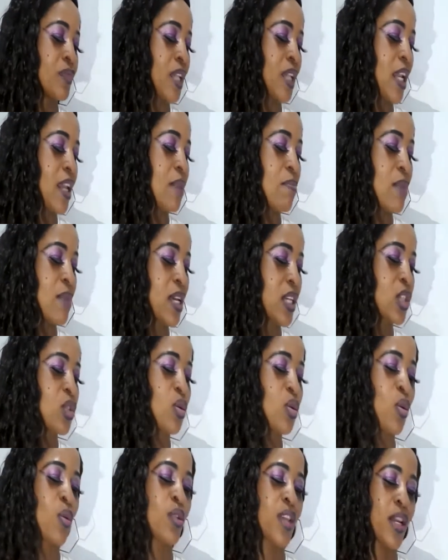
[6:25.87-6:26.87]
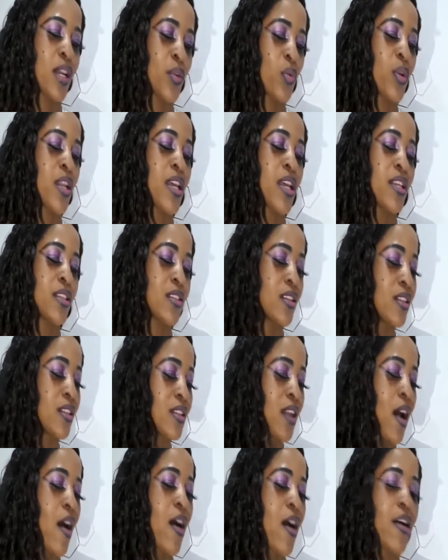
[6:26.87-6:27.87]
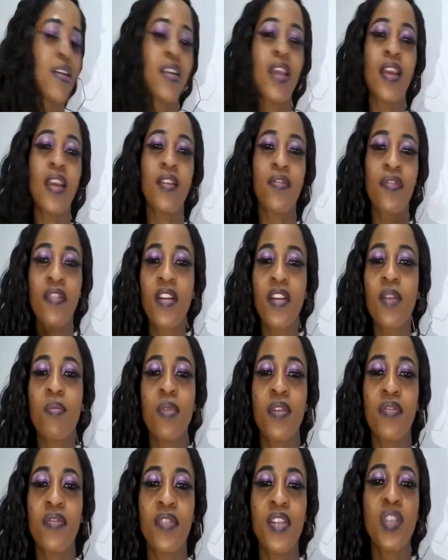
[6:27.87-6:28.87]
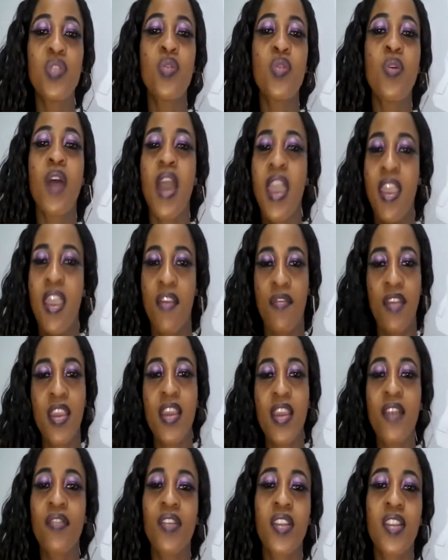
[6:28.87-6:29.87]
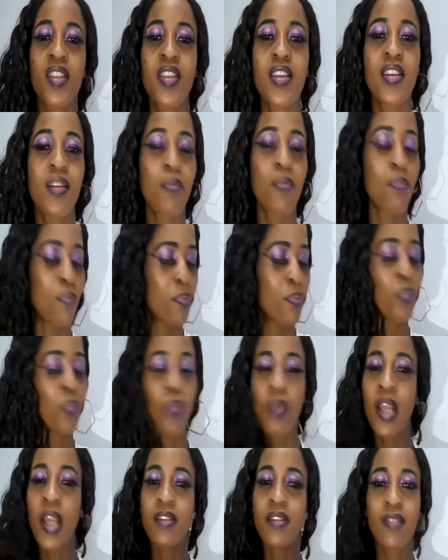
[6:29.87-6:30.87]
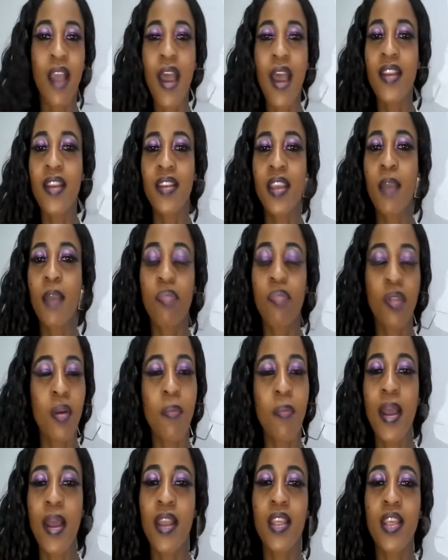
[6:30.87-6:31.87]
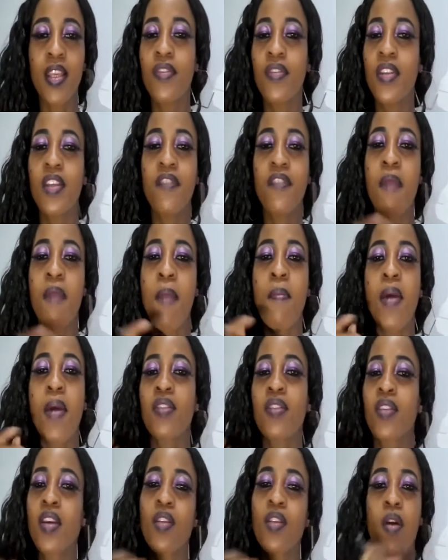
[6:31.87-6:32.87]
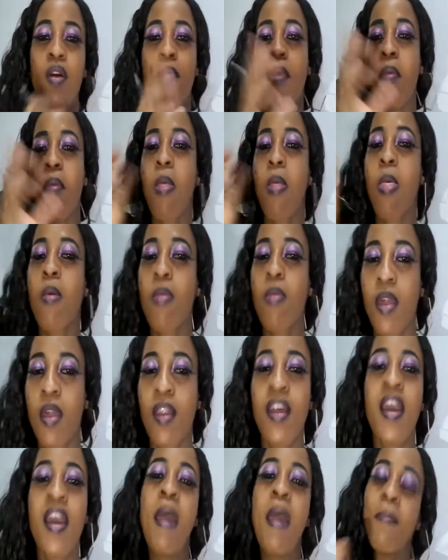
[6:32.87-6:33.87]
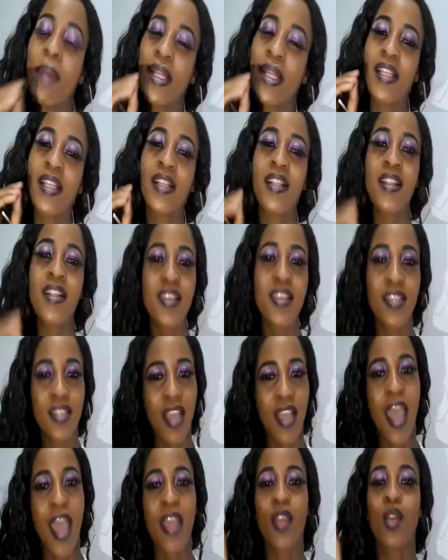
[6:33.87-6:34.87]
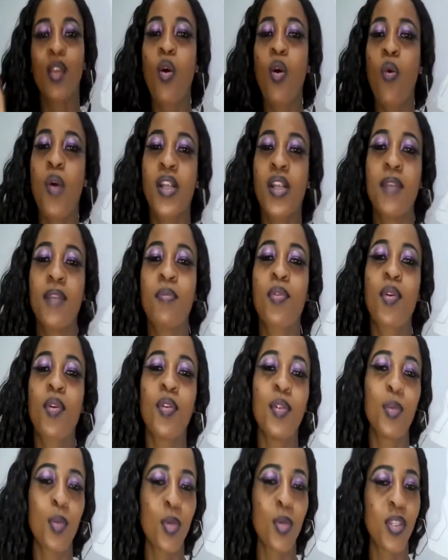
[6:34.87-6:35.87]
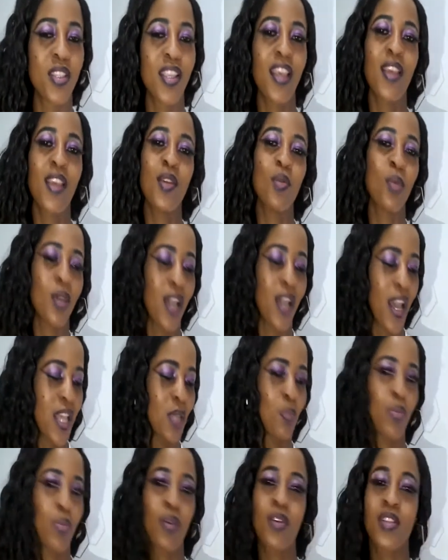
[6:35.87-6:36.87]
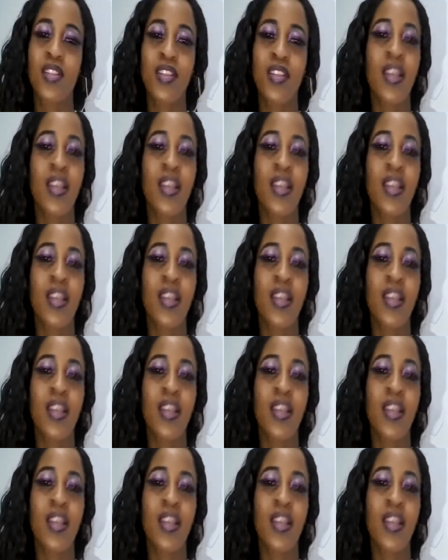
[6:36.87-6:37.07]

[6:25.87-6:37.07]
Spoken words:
and make sure that when I sit down and film a video, I have everything done here properly. Even if my mouth can go blah blah blah, blah, but at least I know what I'm going to say, you guys. Because